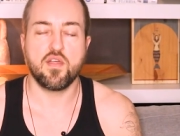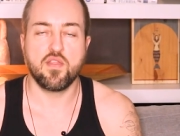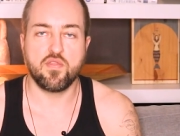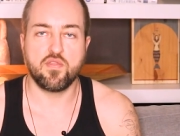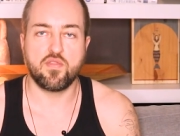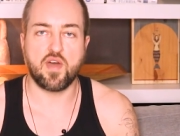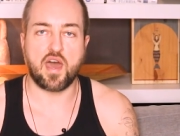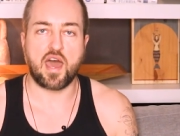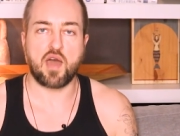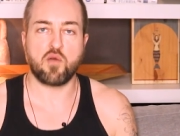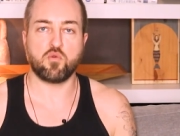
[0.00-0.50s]

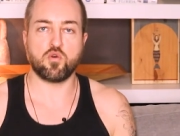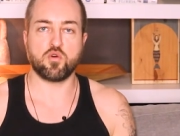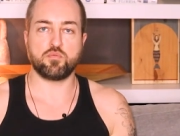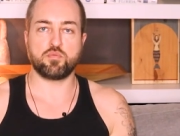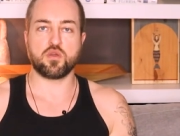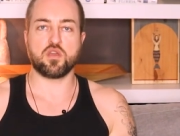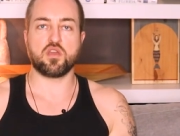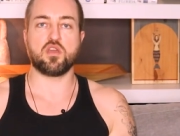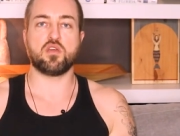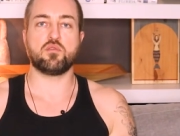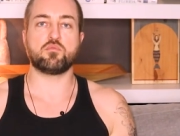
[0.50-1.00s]
that will
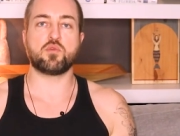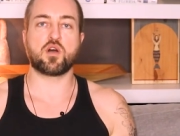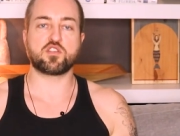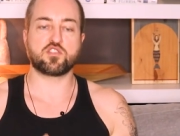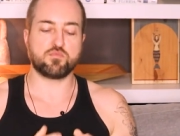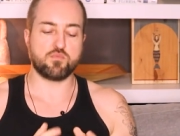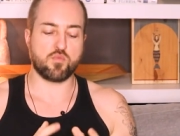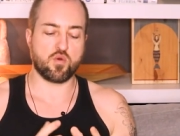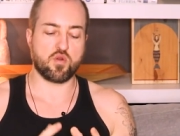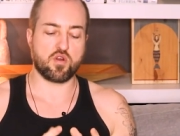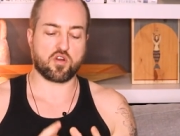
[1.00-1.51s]
be
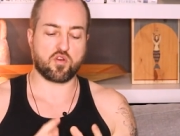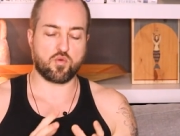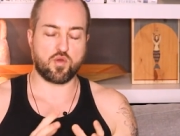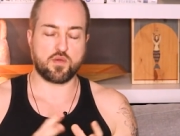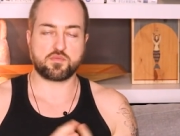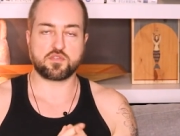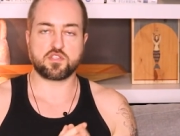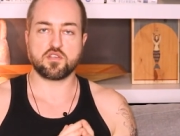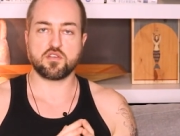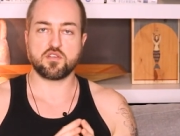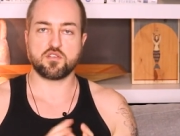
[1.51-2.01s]
much more
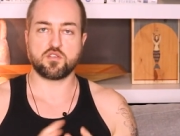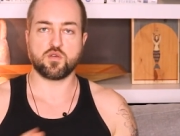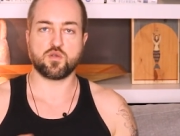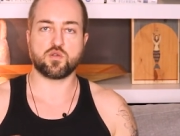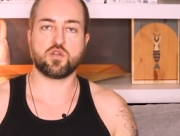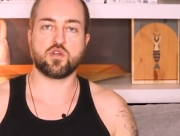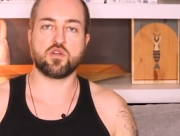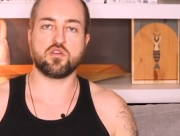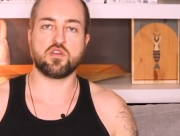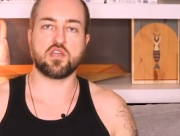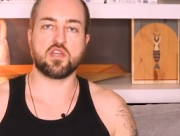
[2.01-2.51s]
equipped to
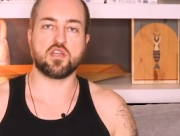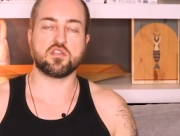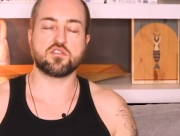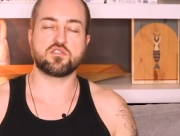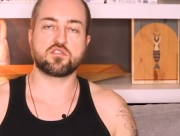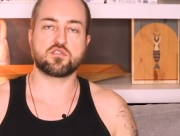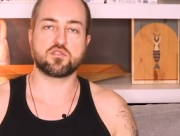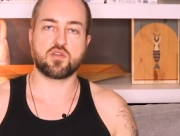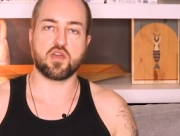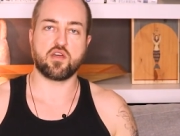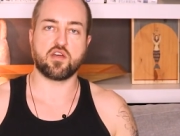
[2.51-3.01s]
your
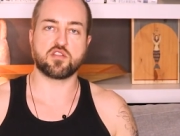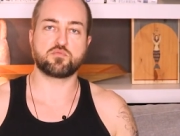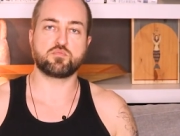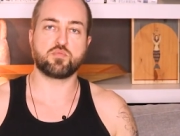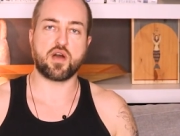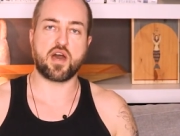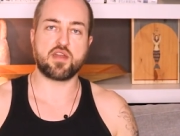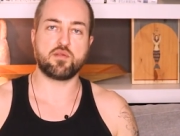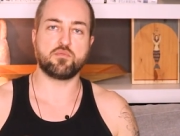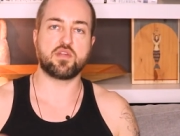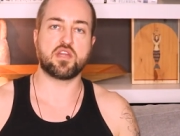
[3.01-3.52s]
needs. Okay, that's
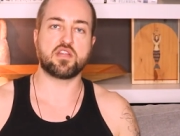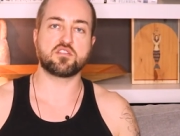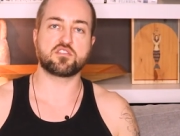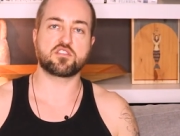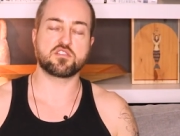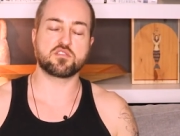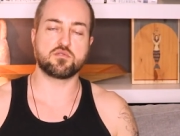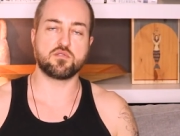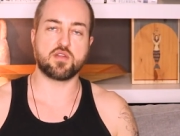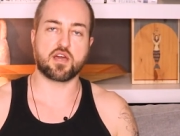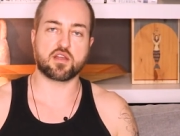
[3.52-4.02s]

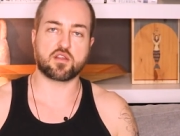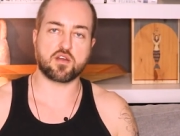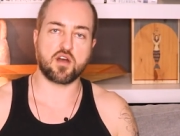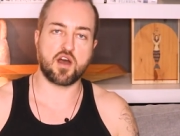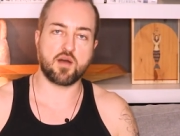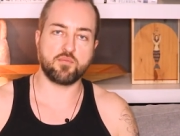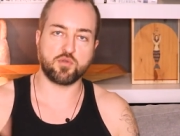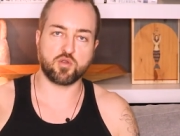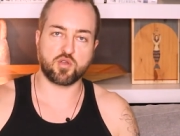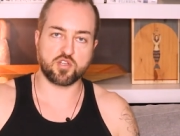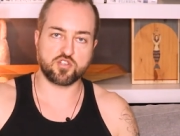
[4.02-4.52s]

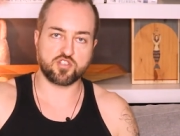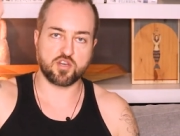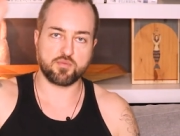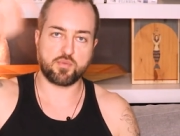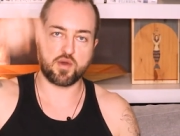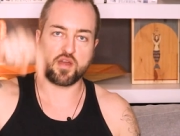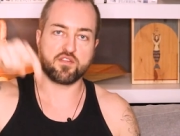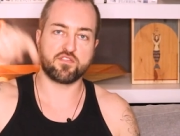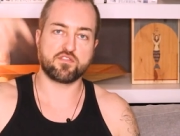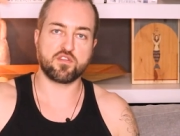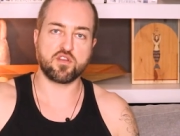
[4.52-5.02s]
platinumdatingsystem.com. You can
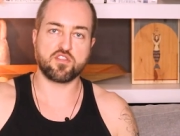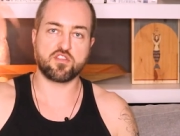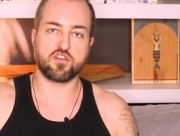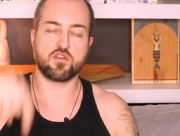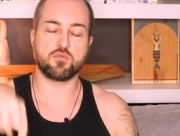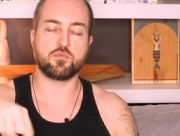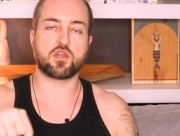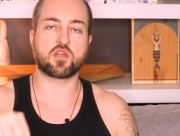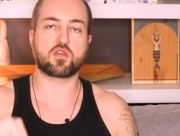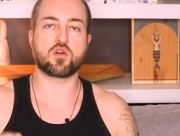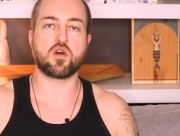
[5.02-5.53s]
jump on a free
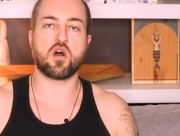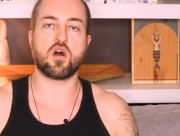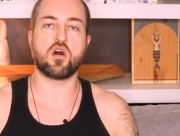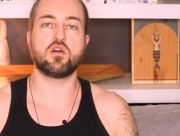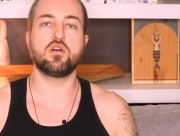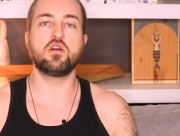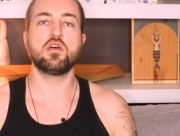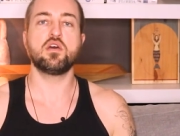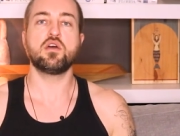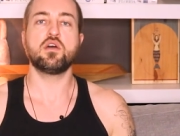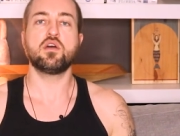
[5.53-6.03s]
30-minute
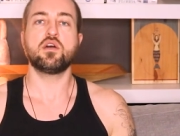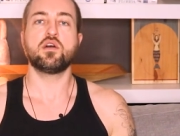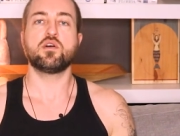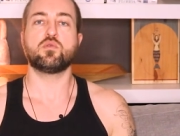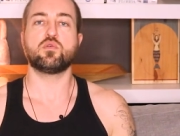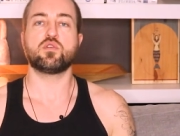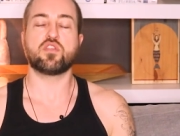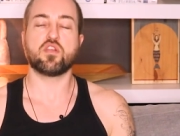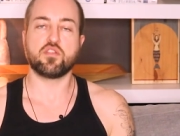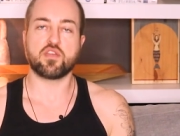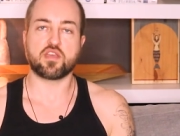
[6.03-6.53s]
call
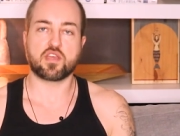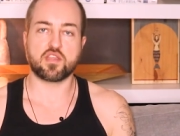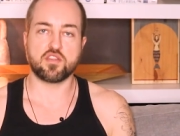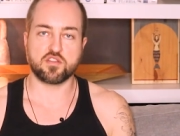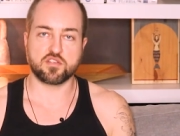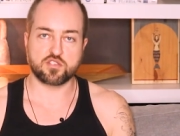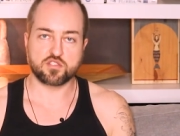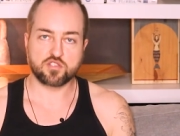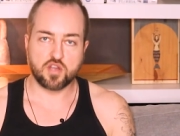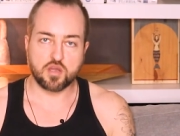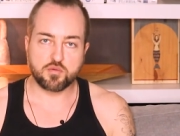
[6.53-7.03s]
with the link in the
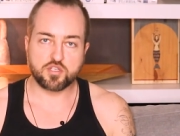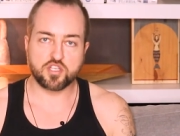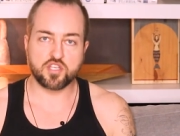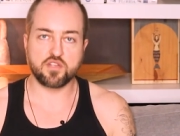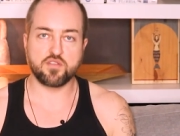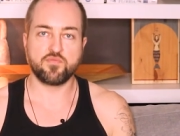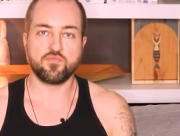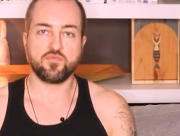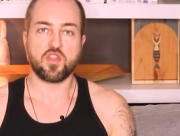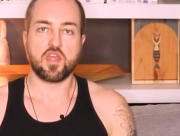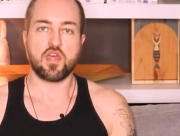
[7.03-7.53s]

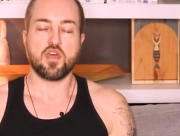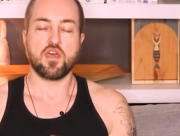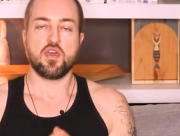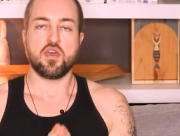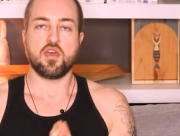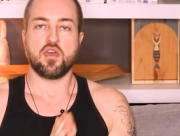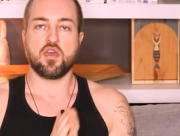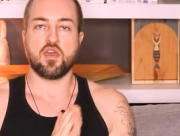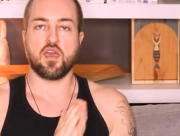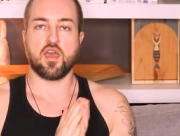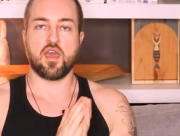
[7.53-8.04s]
description
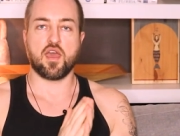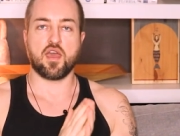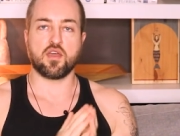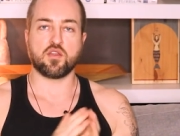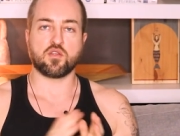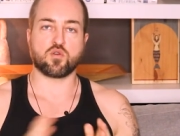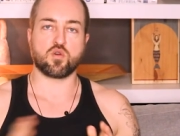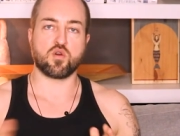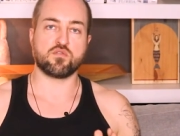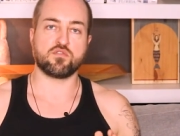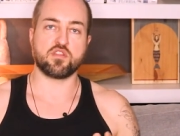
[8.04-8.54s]

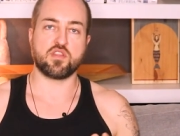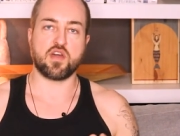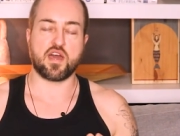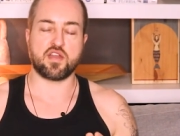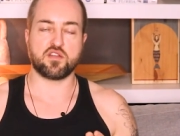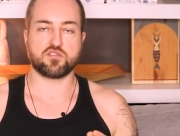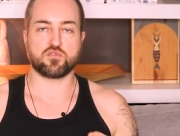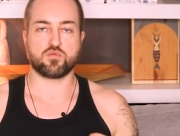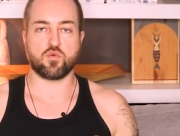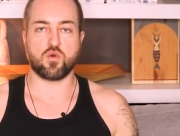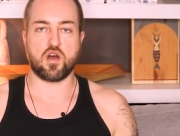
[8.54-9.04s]
and go over that
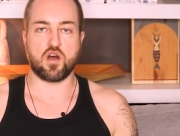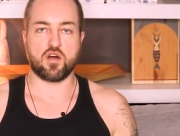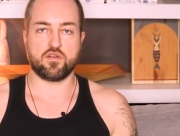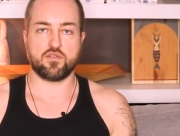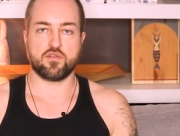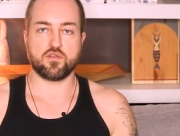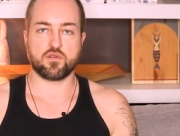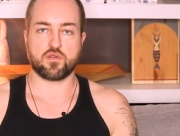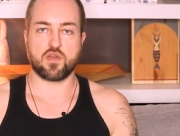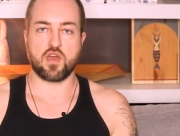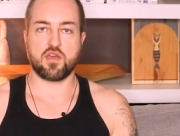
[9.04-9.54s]
as well.
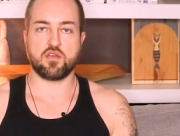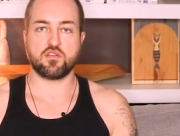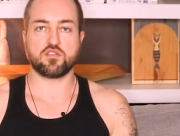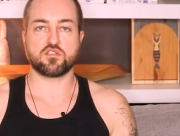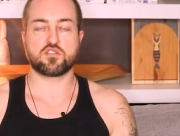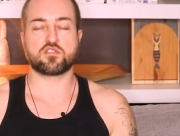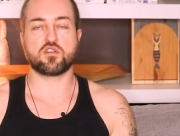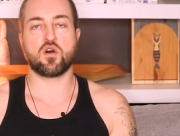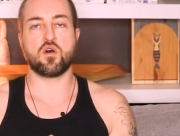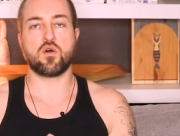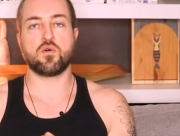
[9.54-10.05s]
Okay,
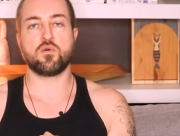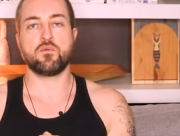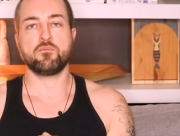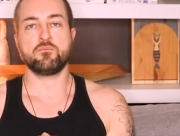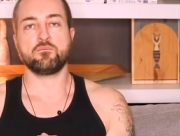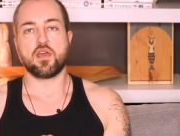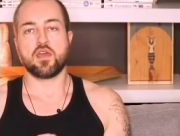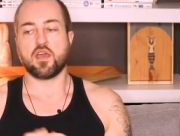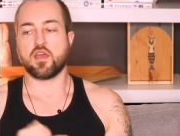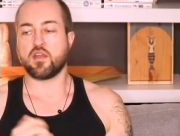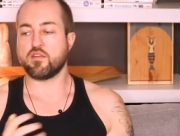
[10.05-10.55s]
so,
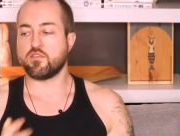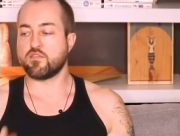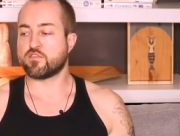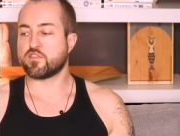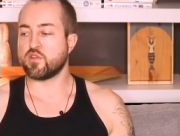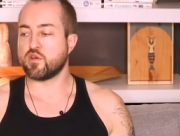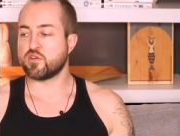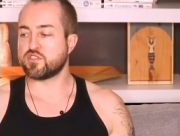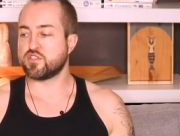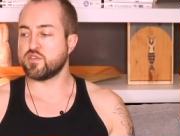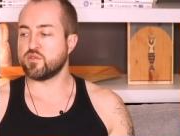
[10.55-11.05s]
and for
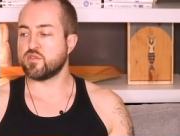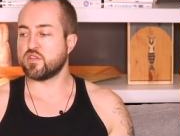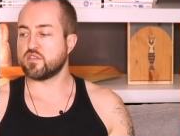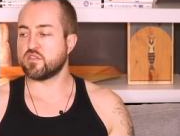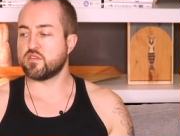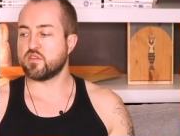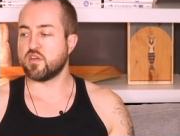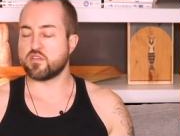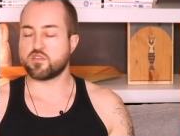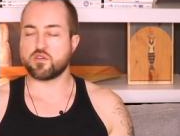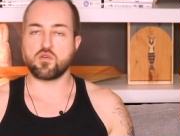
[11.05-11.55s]
those of
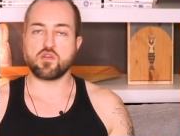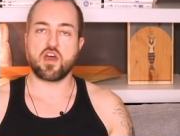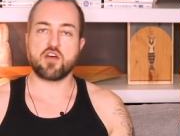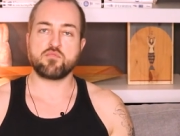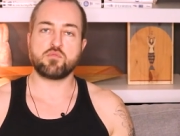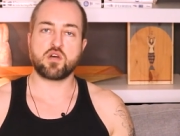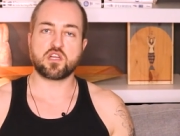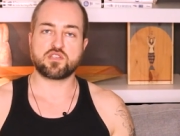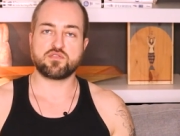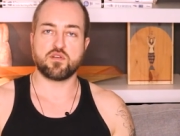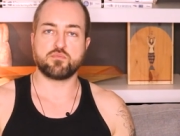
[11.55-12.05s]
you that don't have
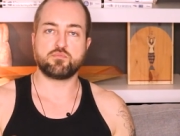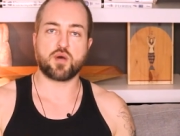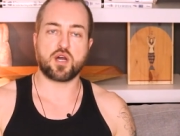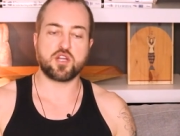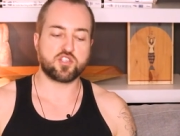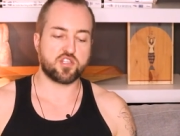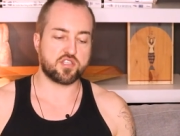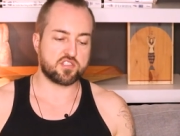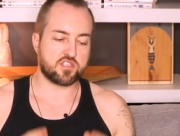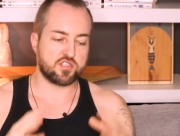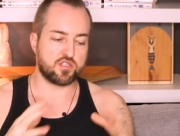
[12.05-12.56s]
much of a
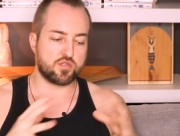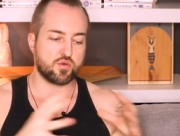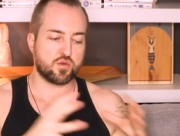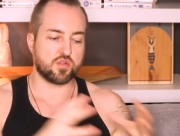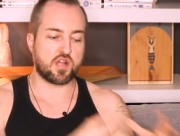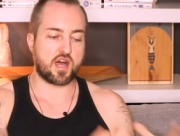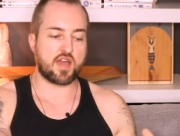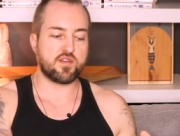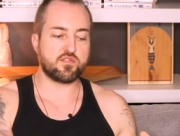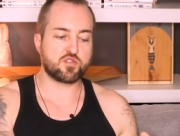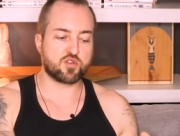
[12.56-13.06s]
budget to do a
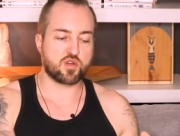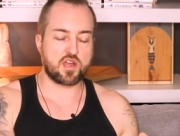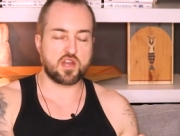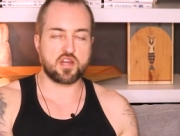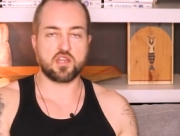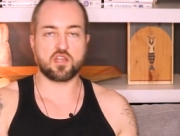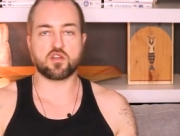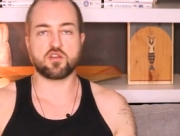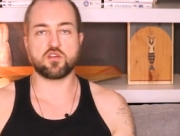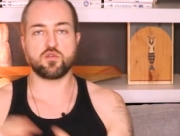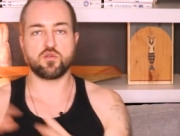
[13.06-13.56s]
live
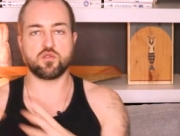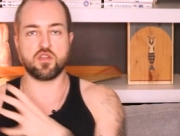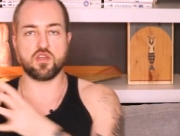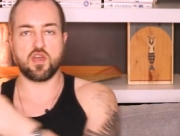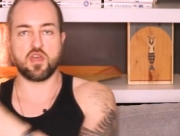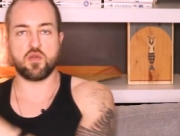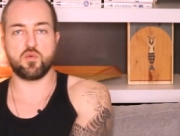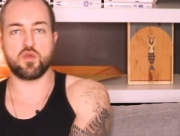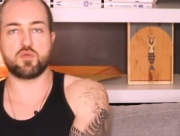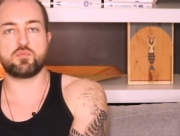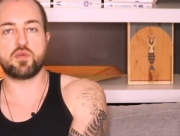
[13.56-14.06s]
training or do the
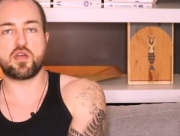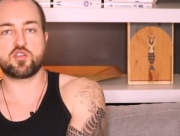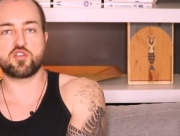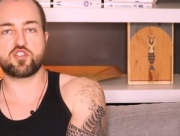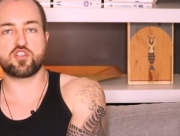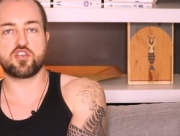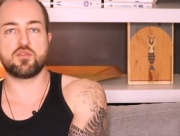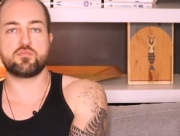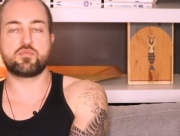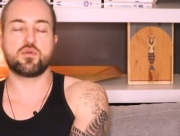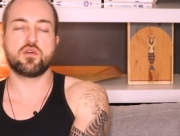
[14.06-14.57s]
8-week
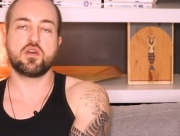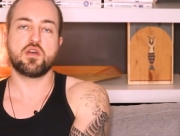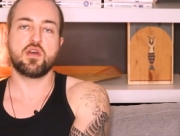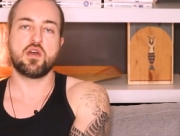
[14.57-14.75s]
mentorship,